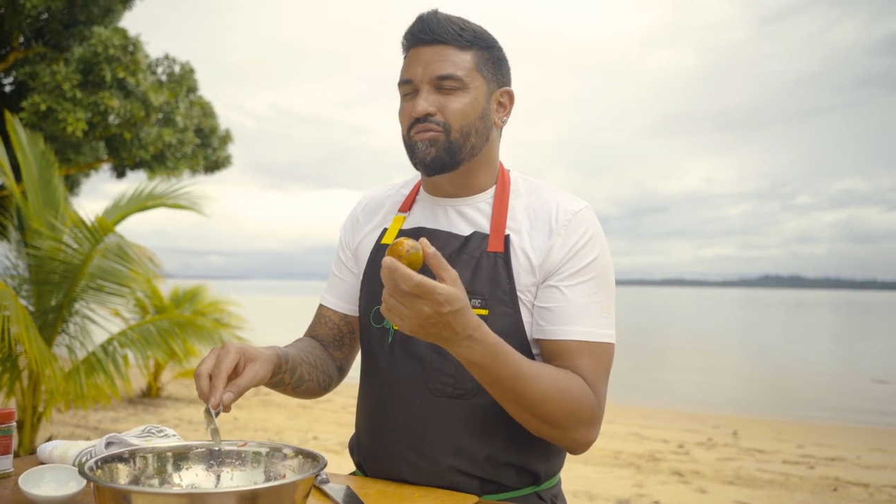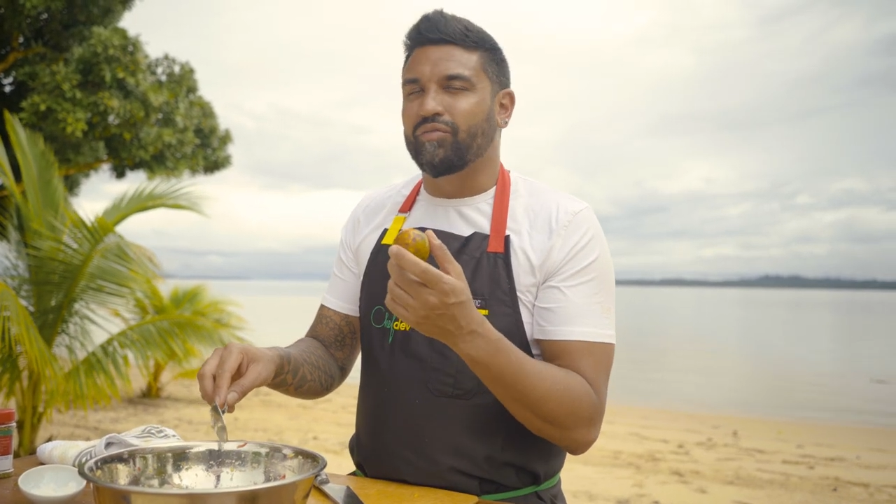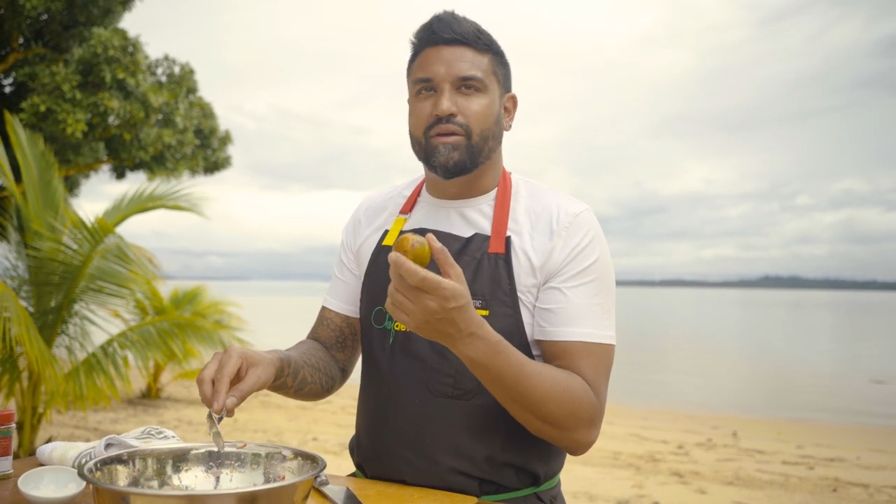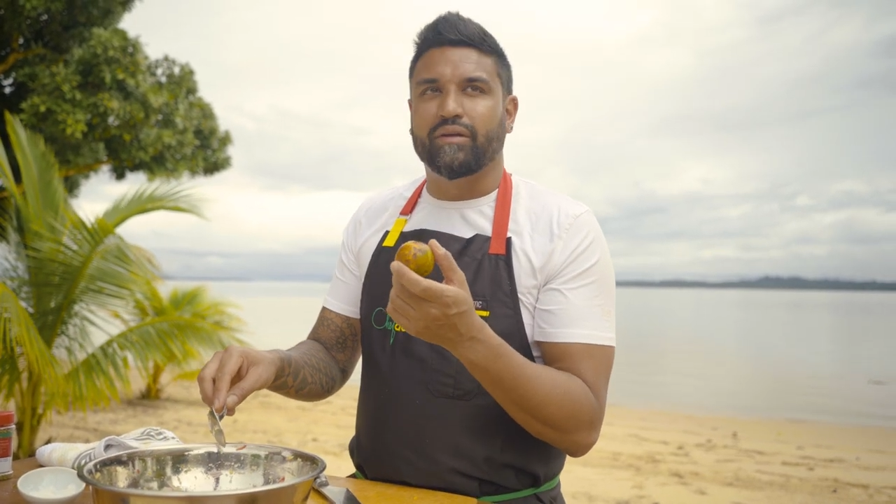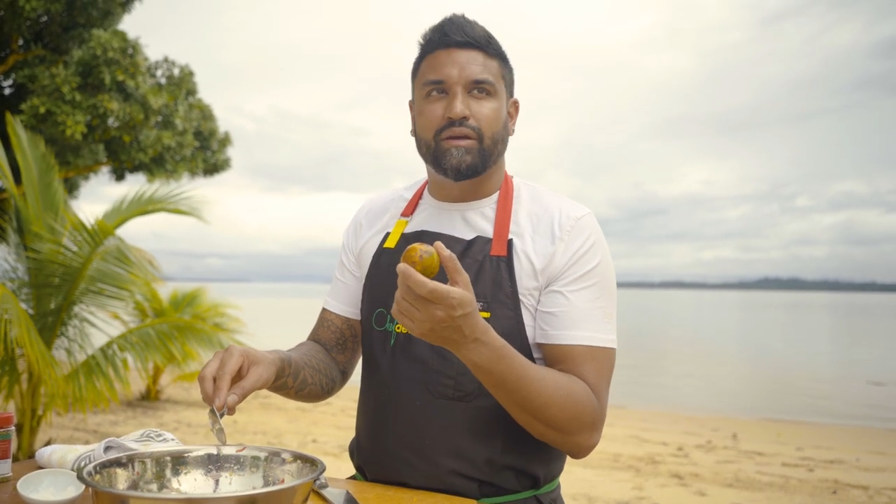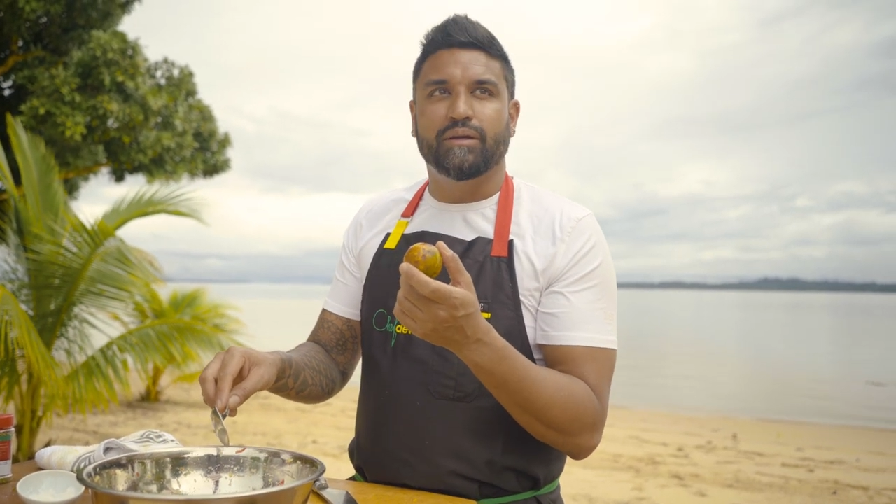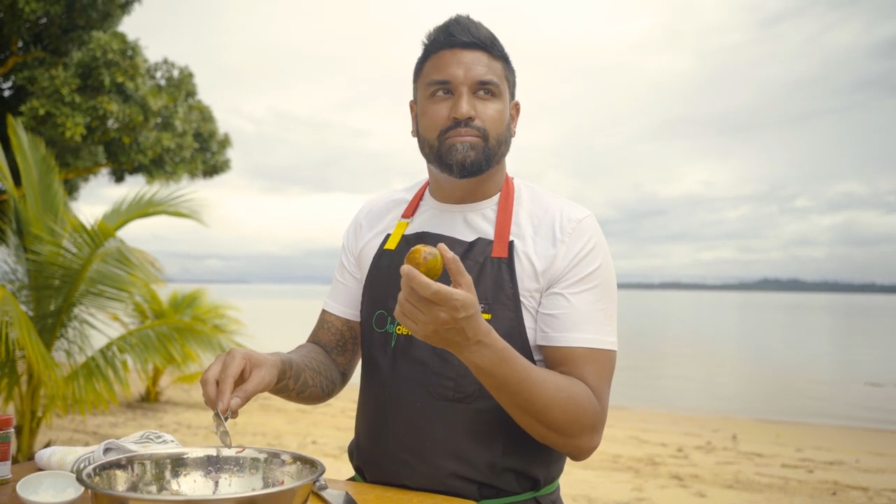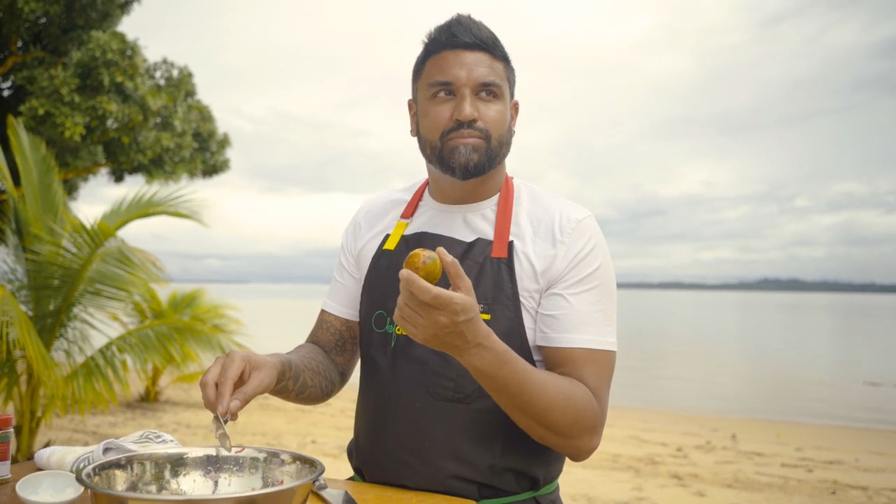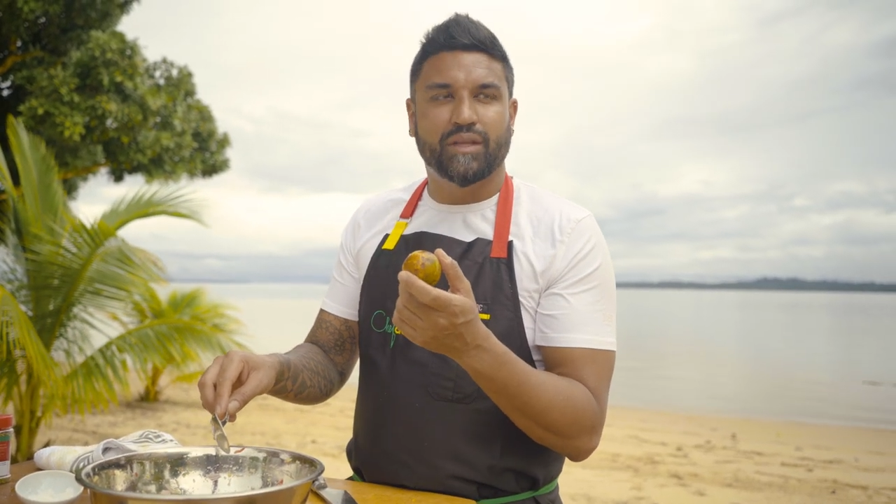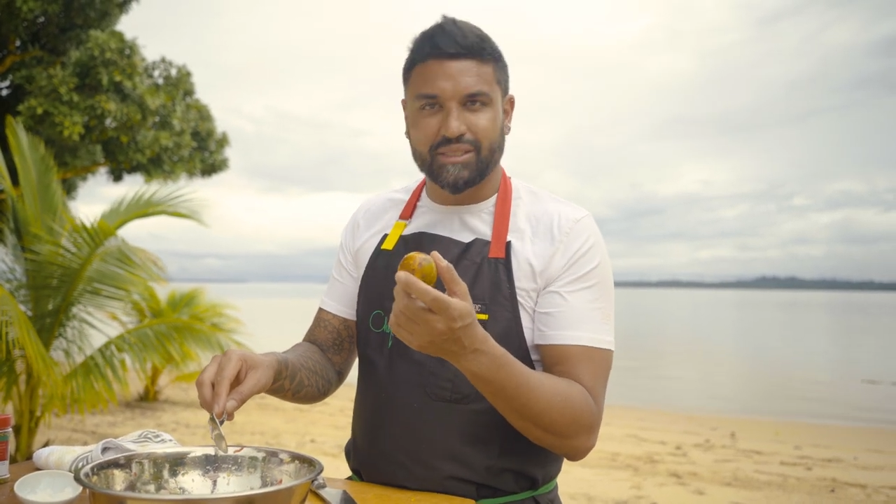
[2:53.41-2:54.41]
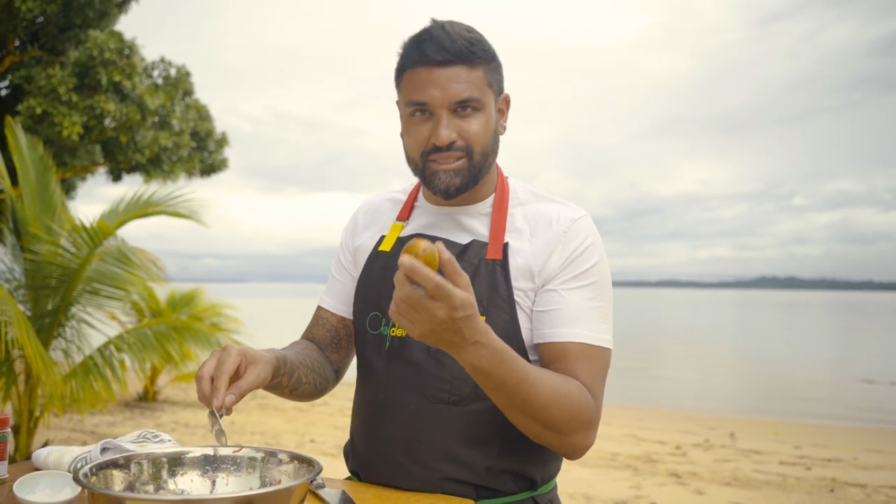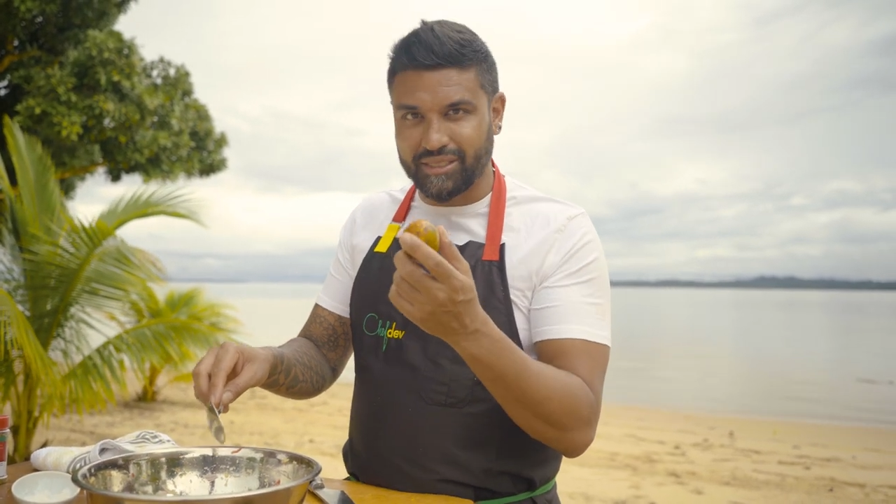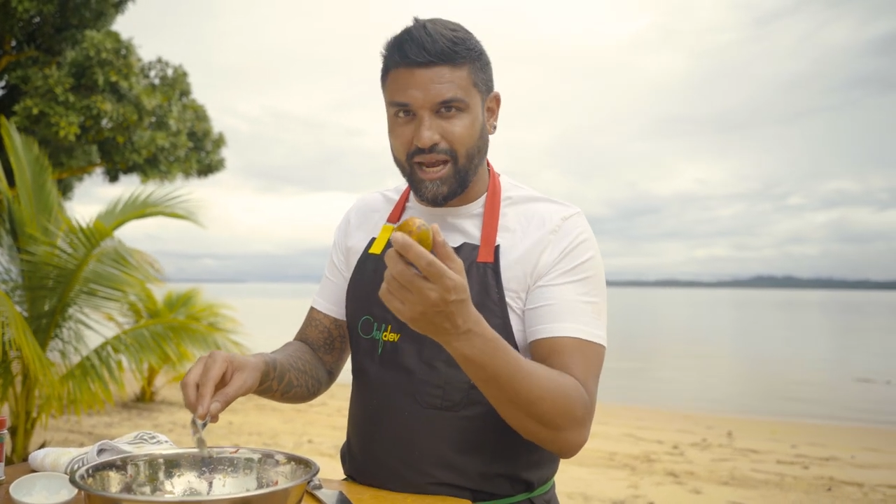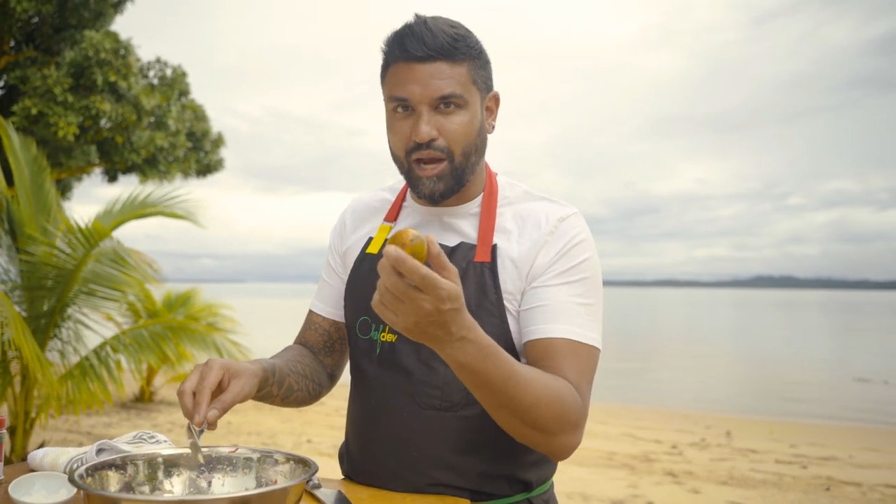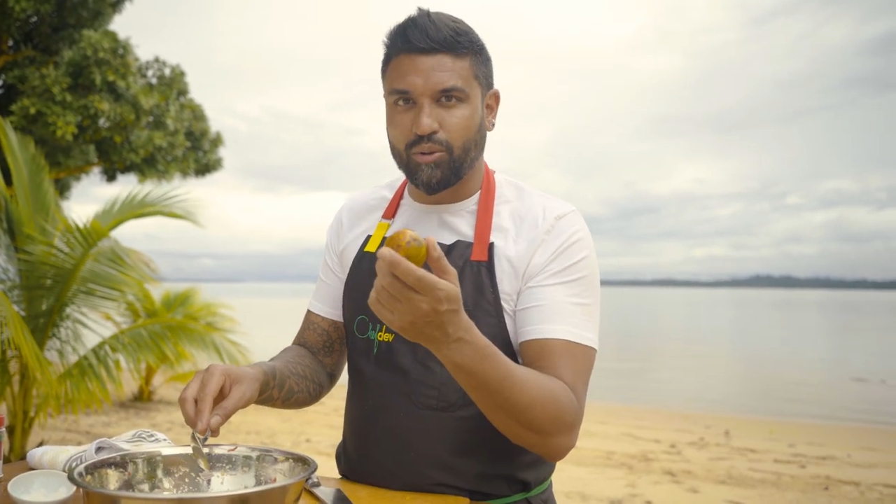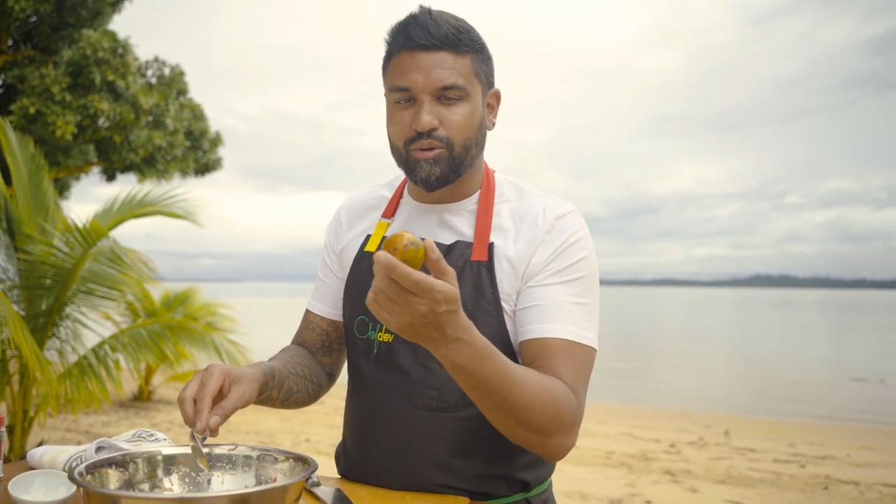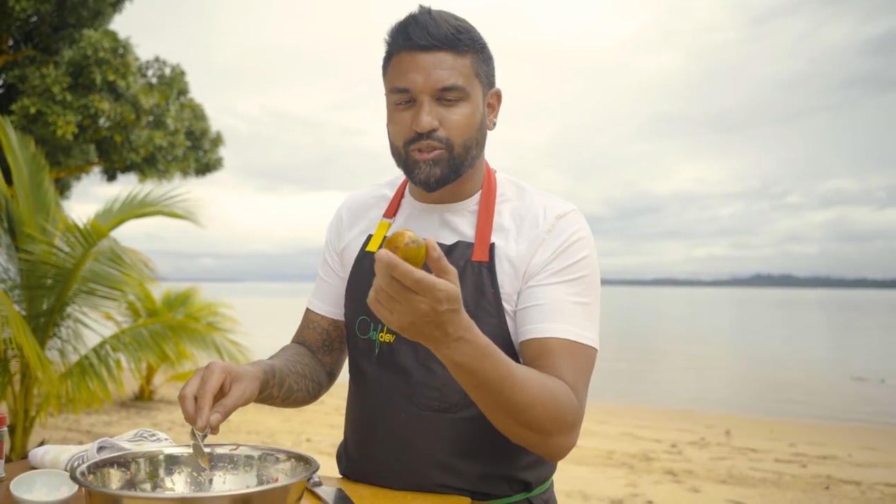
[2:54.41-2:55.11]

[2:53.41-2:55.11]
very sour,